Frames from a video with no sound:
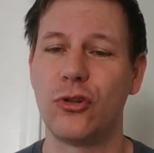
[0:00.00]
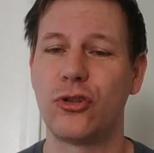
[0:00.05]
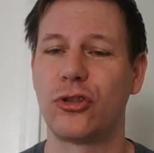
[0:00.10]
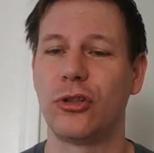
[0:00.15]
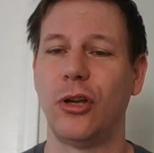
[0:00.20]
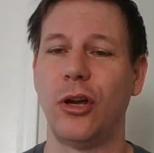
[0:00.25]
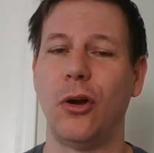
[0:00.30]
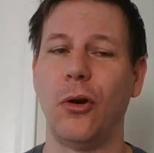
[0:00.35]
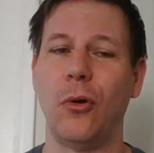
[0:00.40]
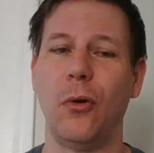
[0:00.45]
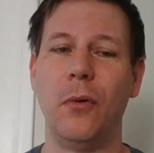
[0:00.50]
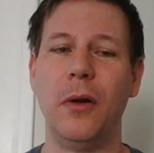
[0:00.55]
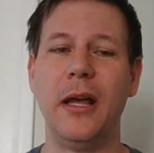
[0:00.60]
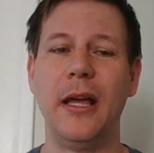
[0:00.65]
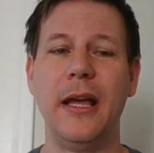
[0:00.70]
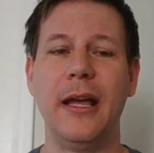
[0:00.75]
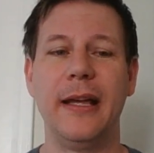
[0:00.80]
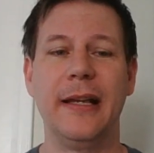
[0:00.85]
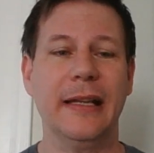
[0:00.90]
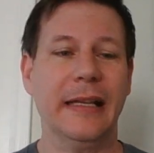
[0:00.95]
So
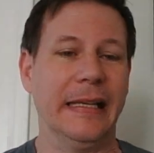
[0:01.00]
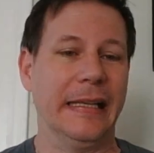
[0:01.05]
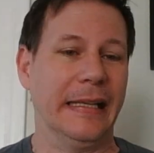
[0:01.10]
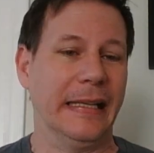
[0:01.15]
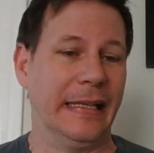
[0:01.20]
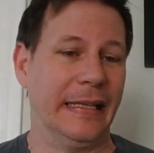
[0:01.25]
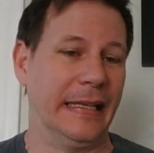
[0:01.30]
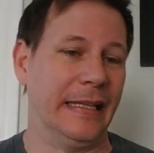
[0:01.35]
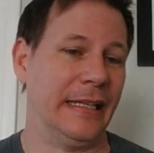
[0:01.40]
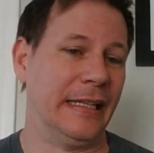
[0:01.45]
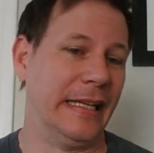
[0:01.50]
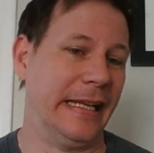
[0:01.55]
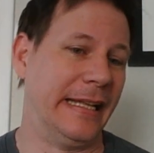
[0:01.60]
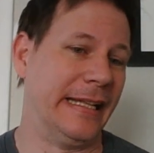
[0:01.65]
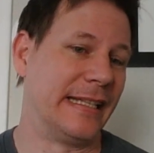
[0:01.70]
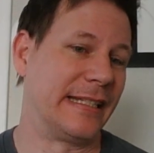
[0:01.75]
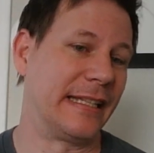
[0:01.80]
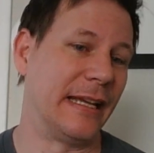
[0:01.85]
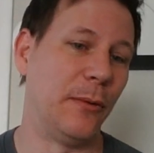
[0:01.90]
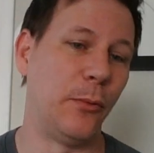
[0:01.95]
in
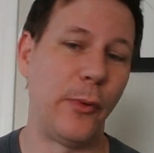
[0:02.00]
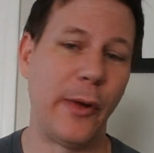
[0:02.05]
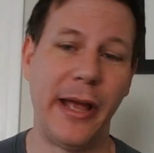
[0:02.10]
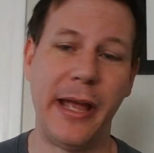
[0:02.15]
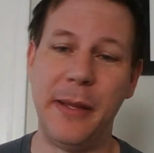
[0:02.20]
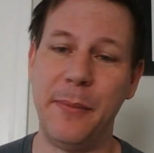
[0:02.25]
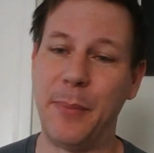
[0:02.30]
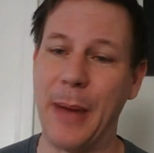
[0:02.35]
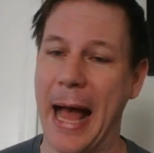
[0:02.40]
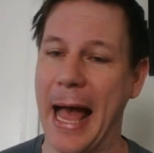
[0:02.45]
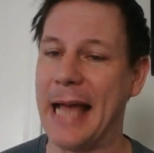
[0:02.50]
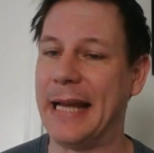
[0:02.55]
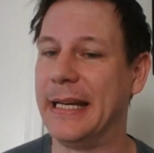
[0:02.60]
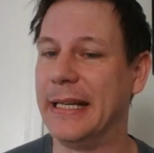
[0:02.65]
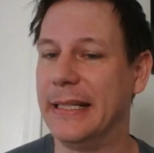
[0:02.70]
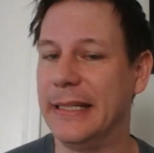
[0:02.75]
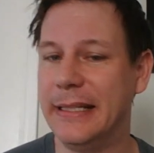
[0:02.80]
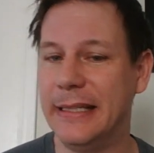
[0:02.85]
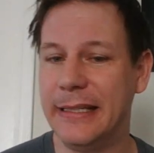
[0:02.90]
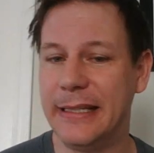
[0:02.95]
some way,
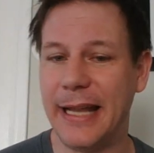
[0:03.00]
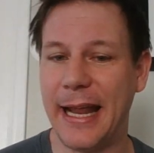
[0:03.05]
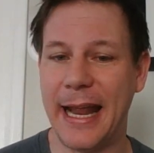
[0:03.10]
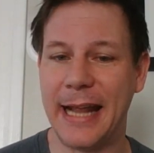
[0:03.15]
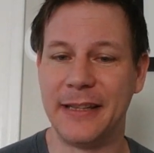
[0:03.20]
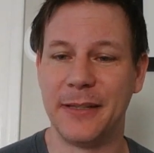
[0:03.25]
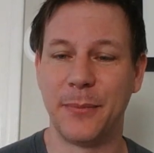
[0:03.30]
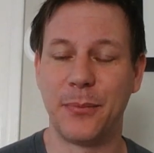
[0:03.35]
Biden and the